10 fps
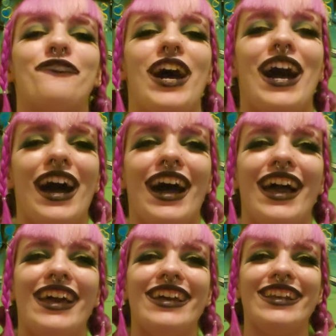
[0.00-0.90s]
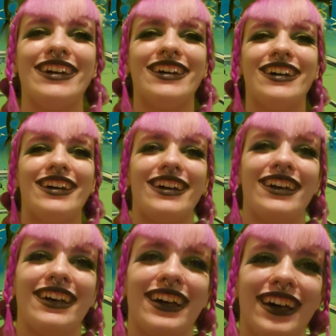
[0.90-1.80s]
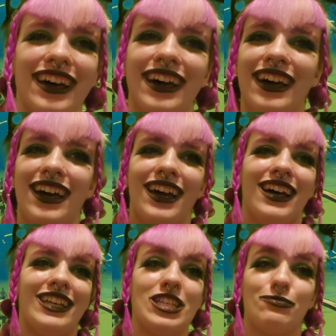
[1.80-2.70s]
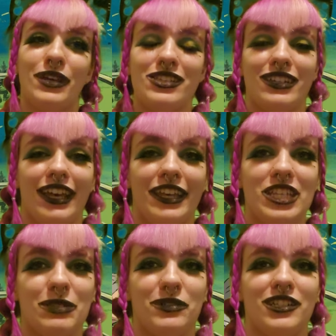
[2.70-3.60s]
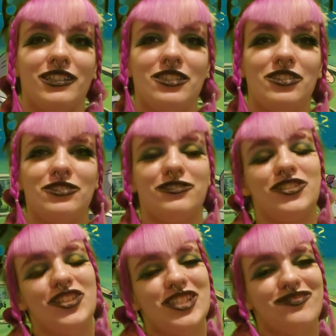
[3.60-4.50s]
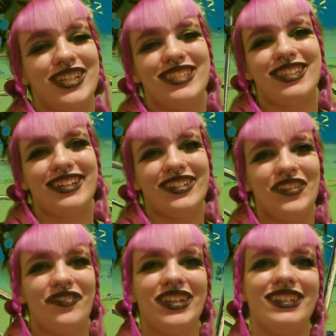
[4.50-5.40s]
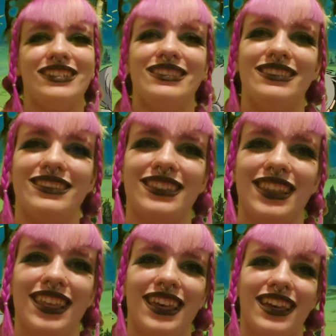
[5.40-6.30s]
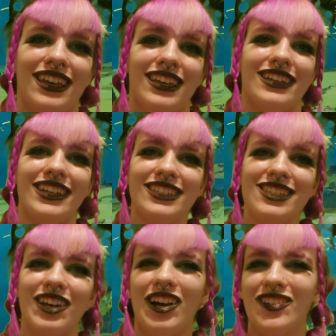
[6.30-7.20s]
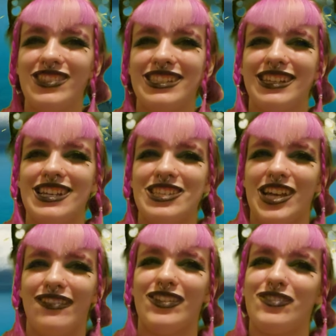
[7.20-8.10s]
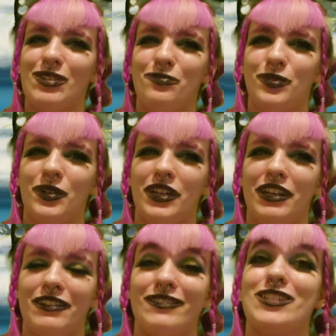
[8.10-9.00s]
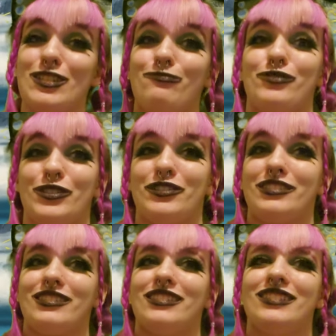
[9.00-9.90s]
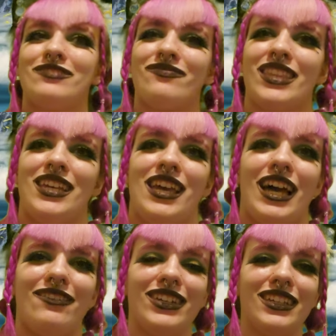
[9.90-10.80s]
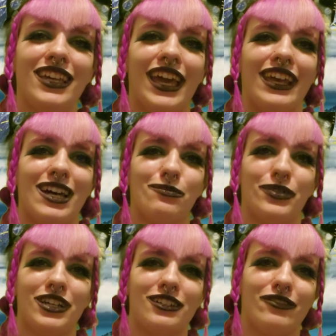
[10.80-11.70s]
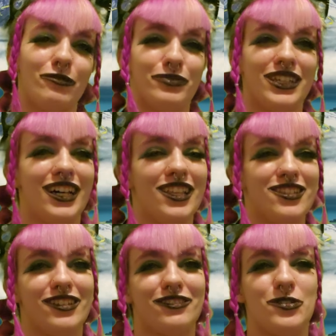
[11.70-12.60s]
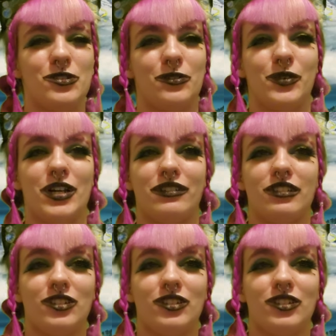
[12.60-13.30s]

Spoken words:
fine. He speaks in ASMR too, just my type. He gets his arm sliced off at one point, which is brutal. I really hate how part of the plot centers around a